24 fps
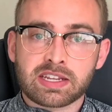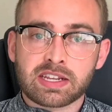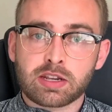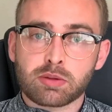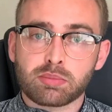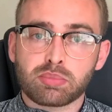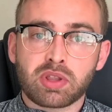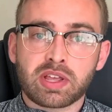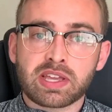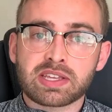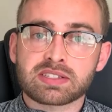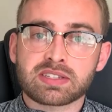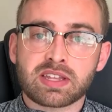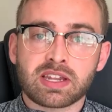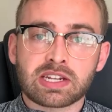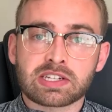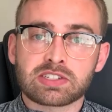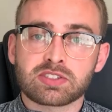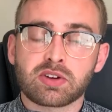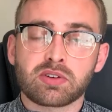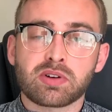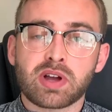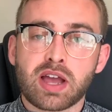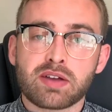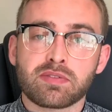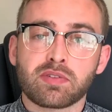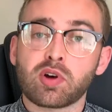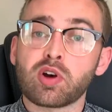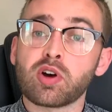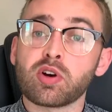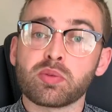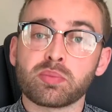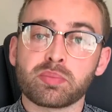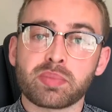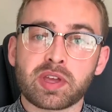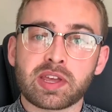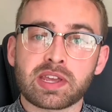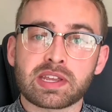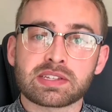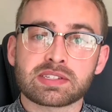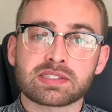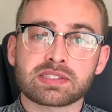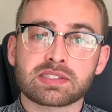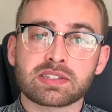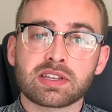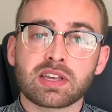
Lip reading: in a place that I don't have a home base,